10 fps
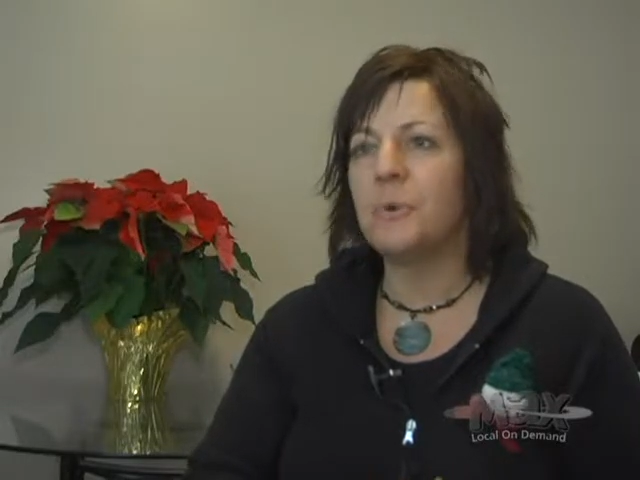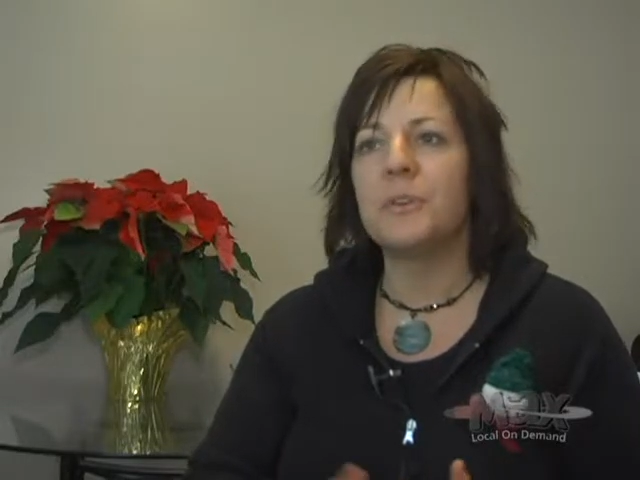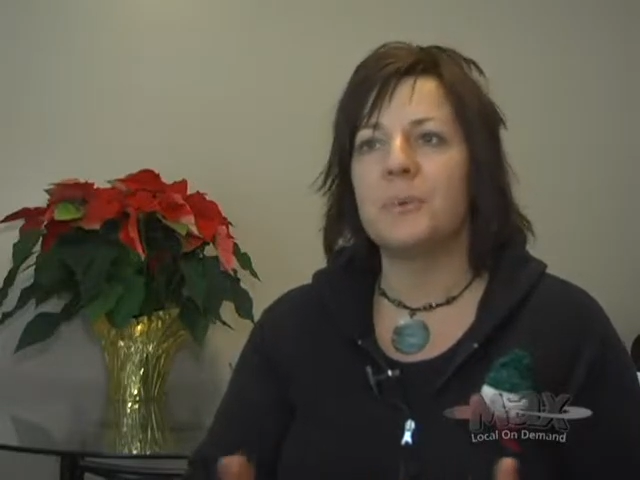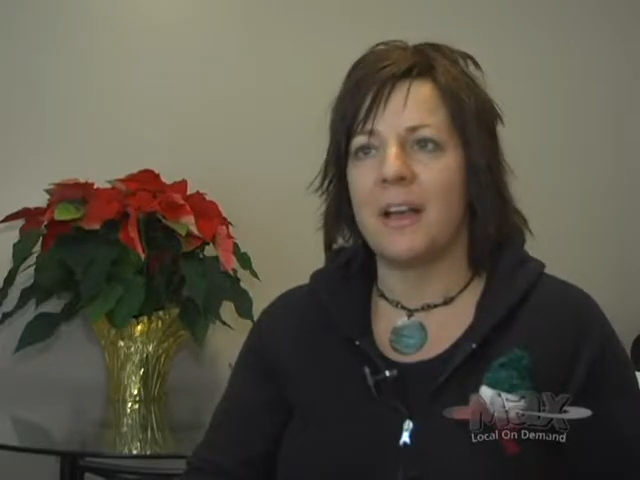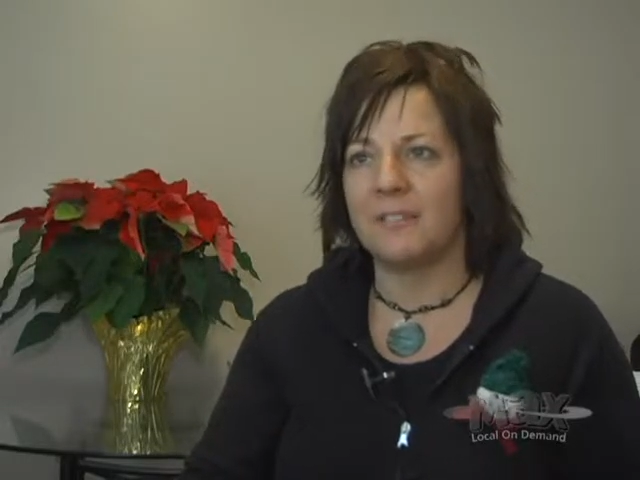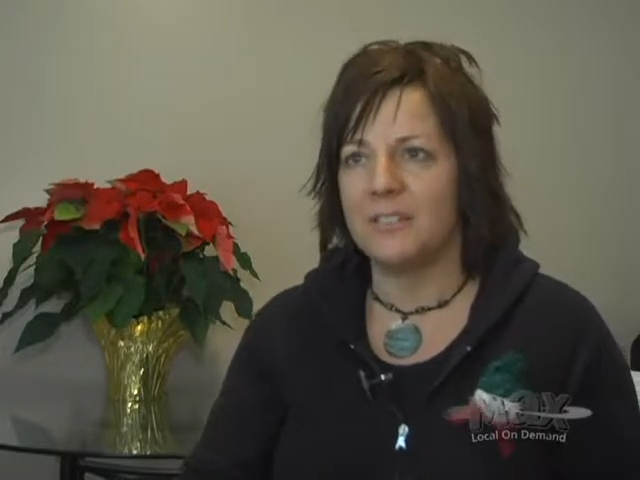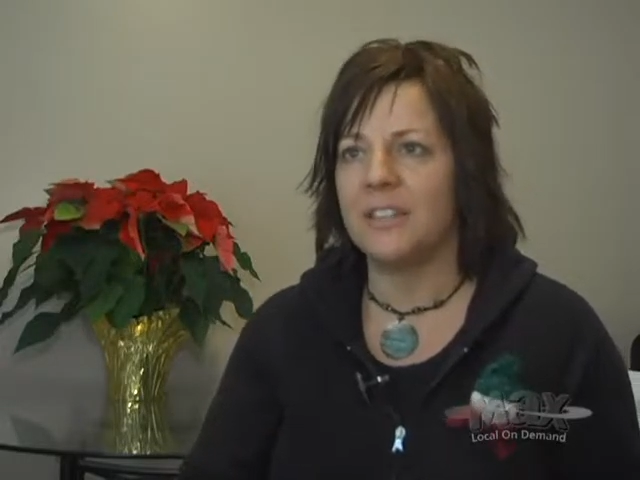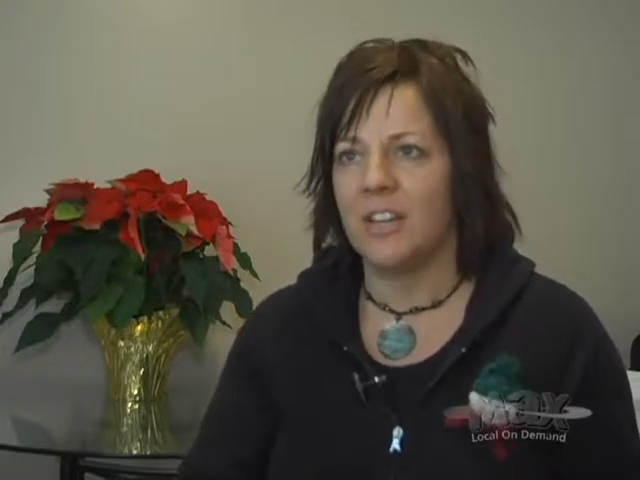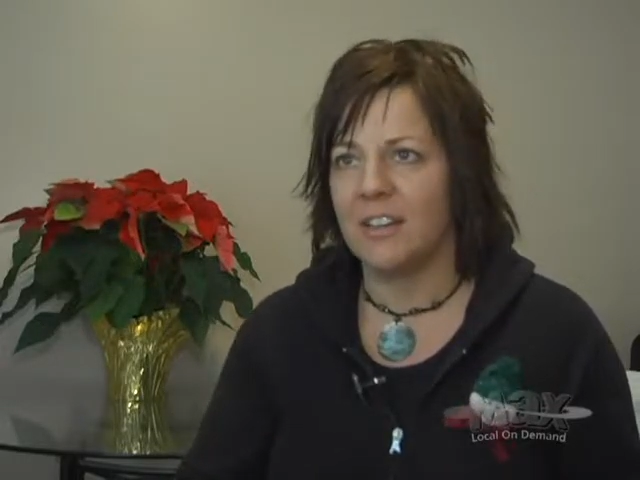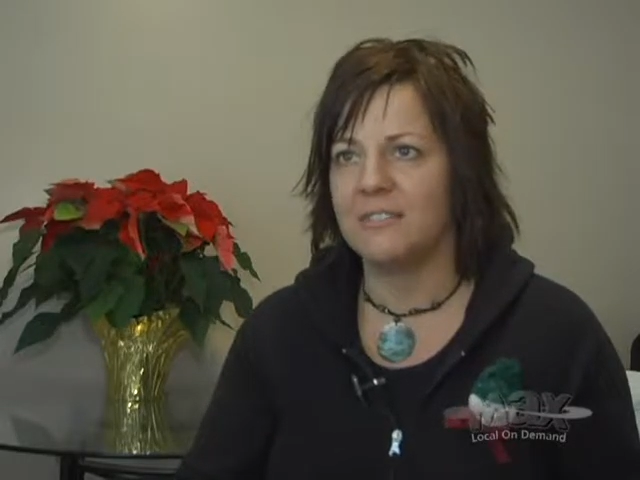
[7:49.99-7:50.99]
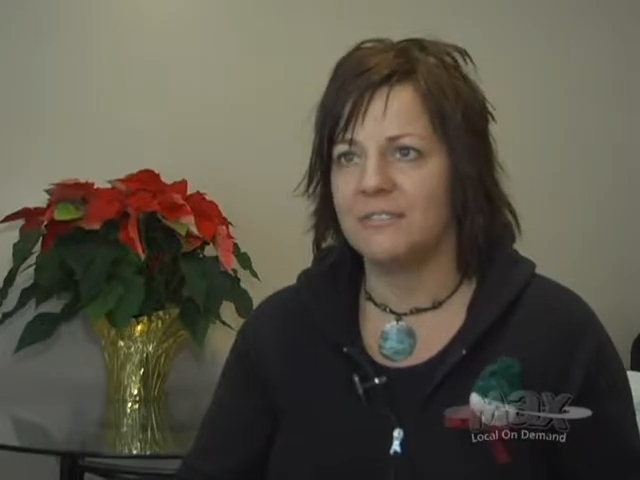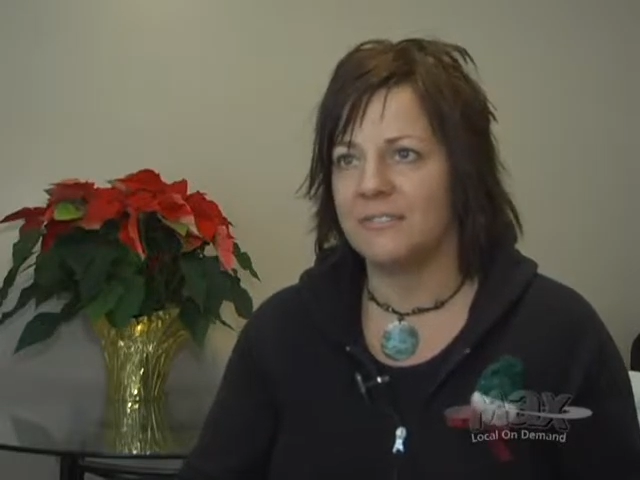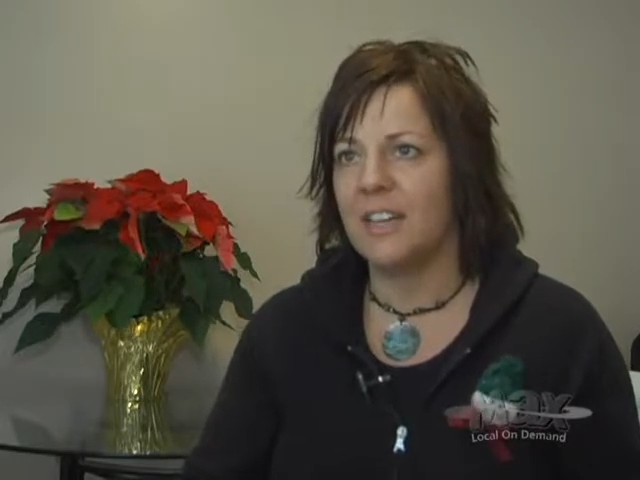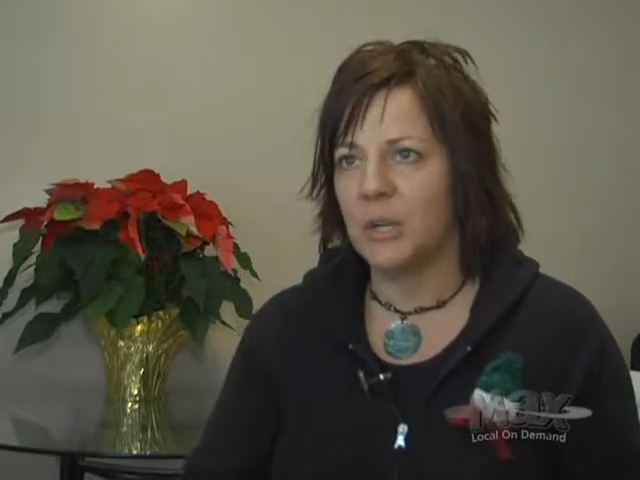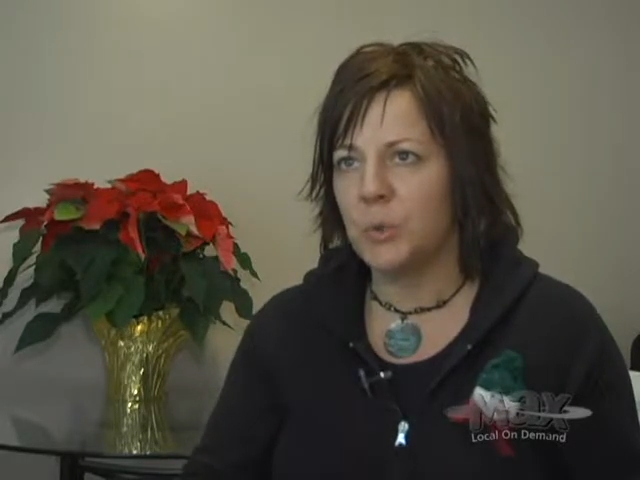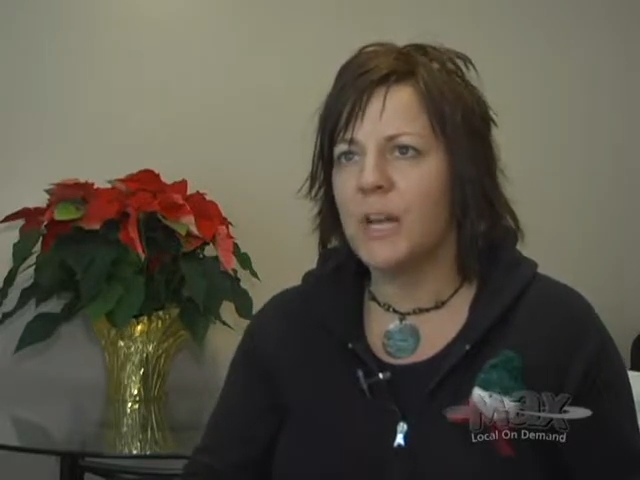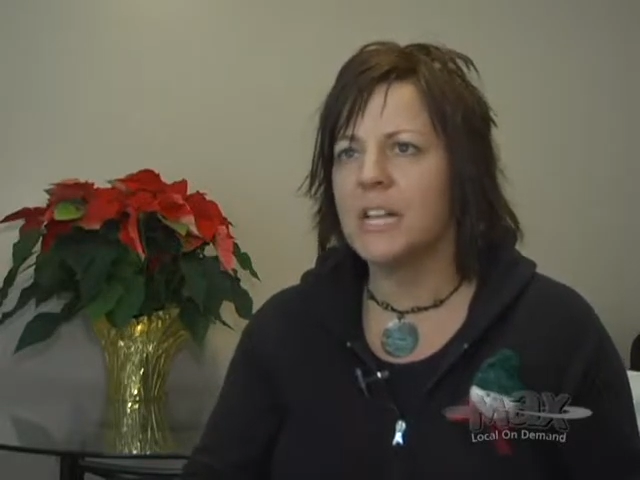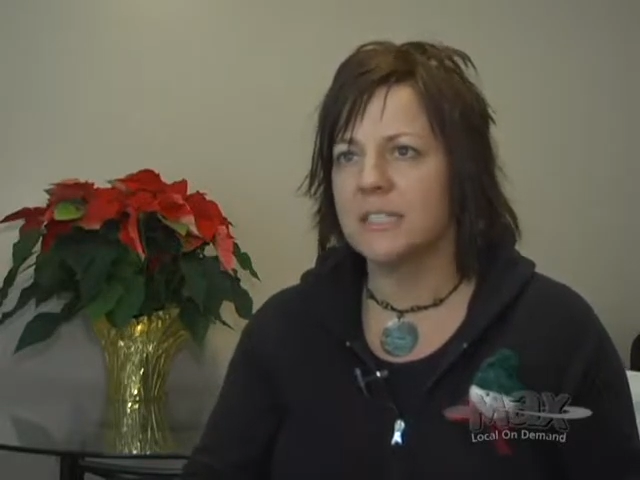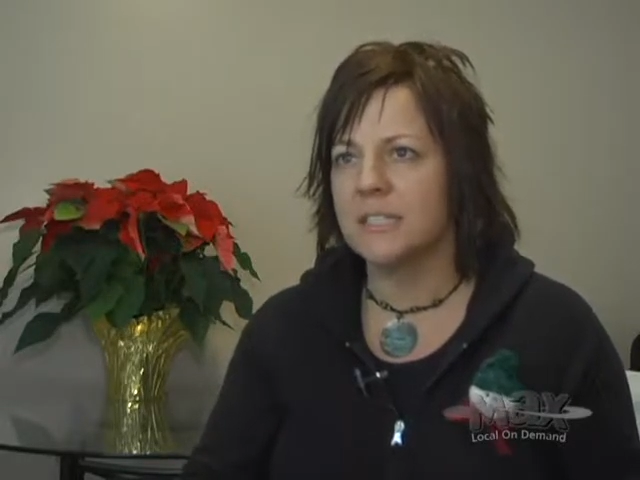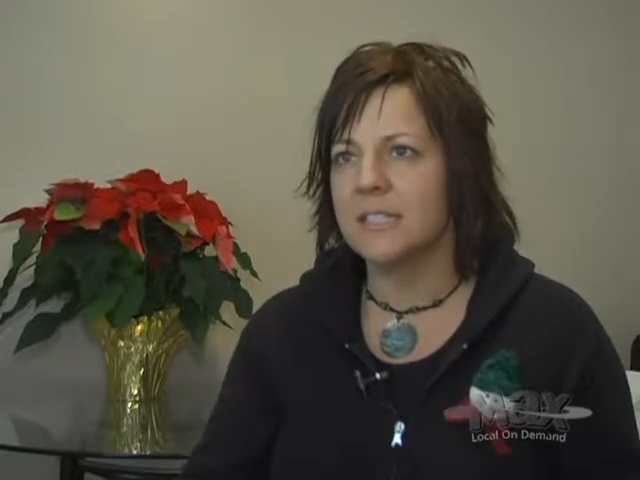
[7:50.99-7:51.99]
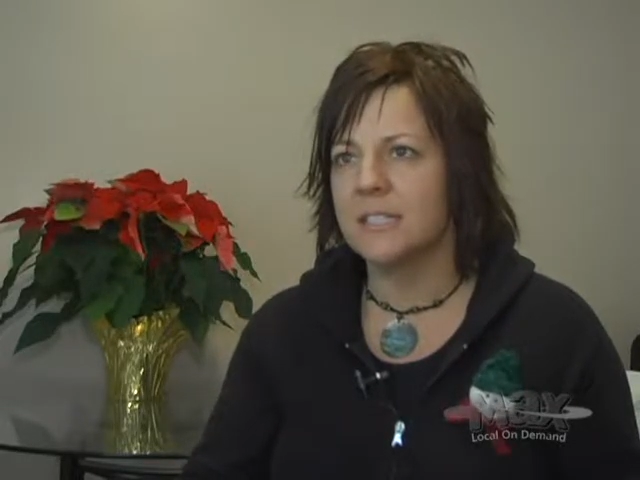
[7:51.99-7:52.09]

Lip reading: well, they're raffling off a quilt.